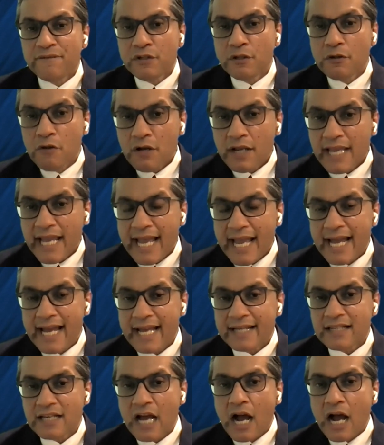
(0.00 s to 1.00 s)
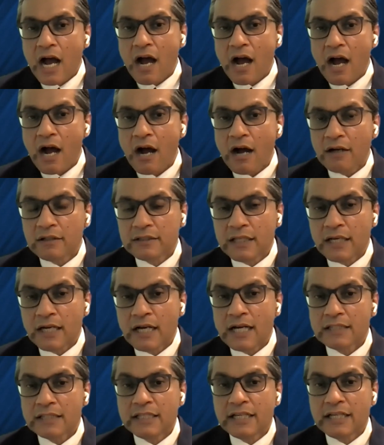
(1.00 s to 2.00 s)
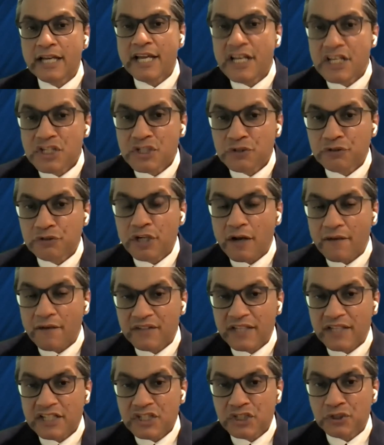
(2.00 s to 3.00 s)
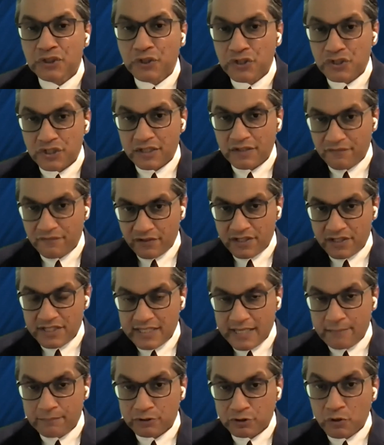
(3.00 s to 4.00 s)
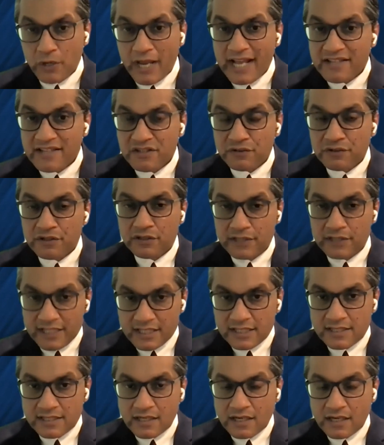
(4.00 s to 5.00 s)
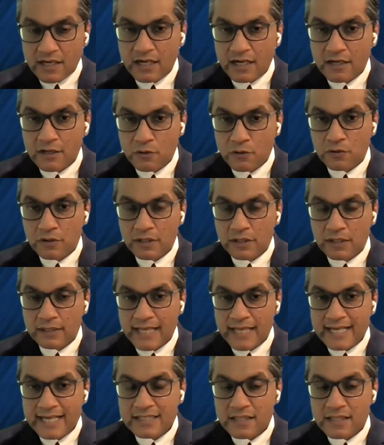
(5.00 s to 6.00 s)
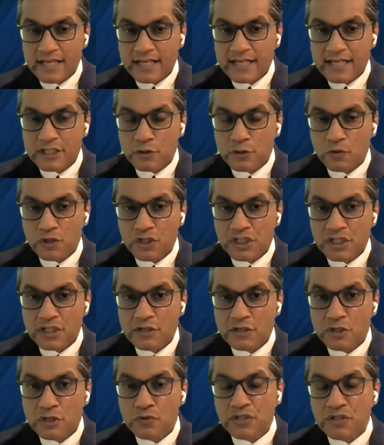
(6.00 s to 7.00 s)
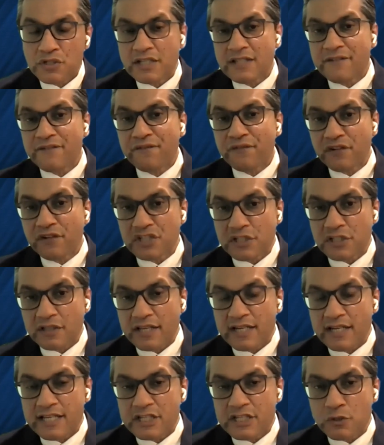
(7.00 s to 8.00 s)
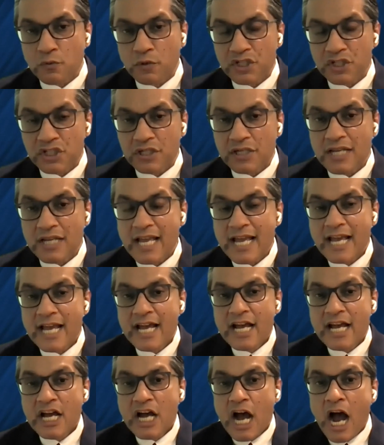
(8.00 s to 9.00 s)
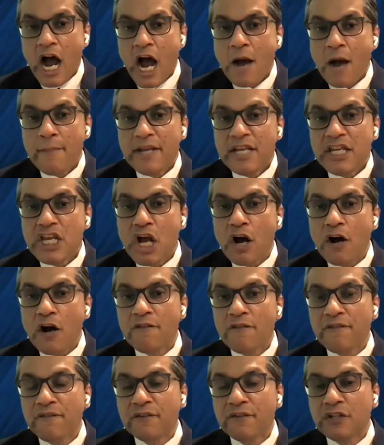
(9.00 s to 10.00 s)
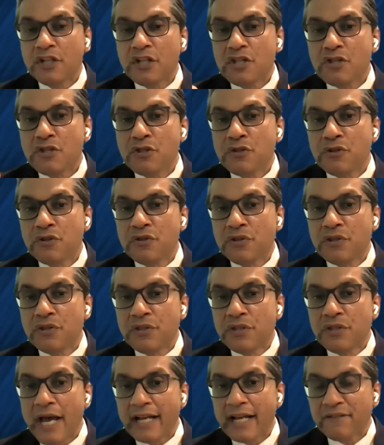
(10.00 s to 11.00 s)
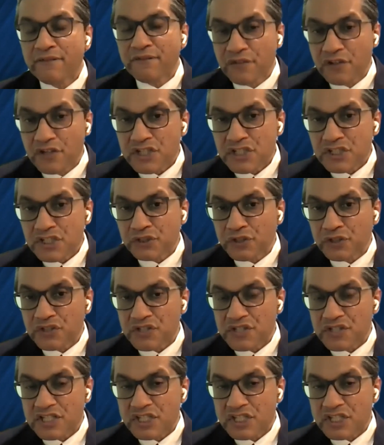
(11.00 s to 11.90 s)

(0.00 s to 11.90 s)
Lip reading: if you look at the history of that surgeon, for example, to answer this nice lady's question using the first lady's question, how many of that first